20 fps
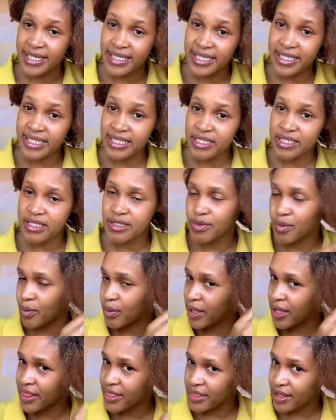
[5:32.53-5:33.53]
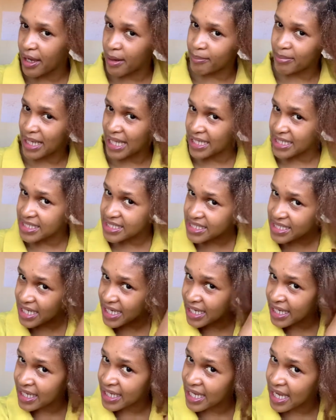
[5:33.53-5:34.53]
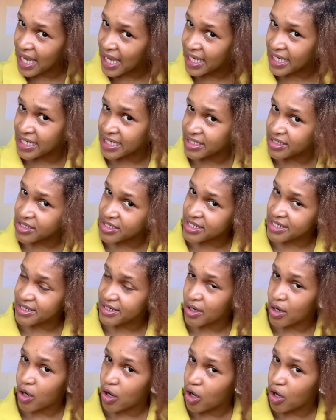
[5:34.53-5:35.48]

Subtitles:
It means to have low porosity hair.